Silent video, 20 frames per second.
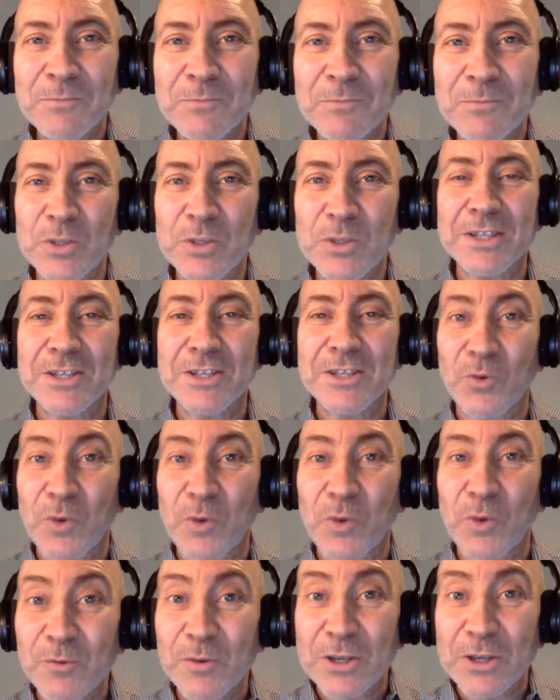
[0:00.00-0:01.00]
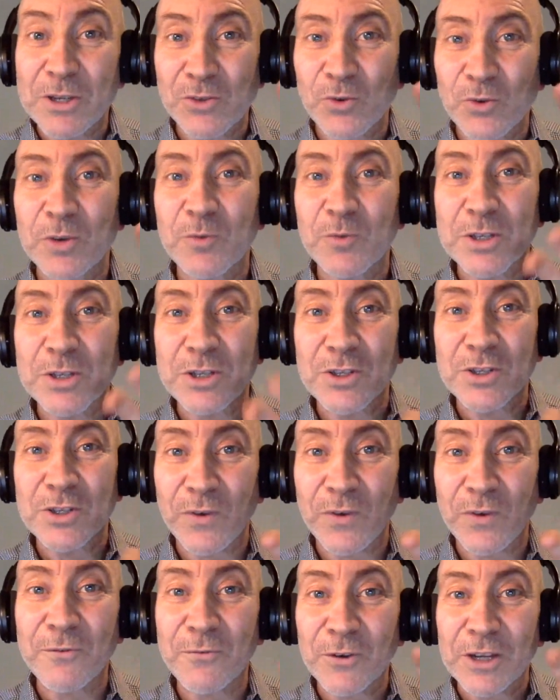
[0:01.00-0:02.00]
which has a great resort, which is
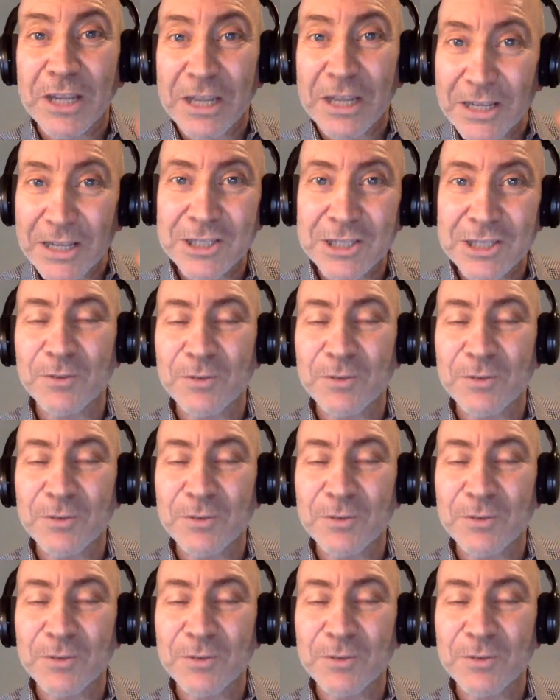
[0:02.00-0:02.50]
fun for kids.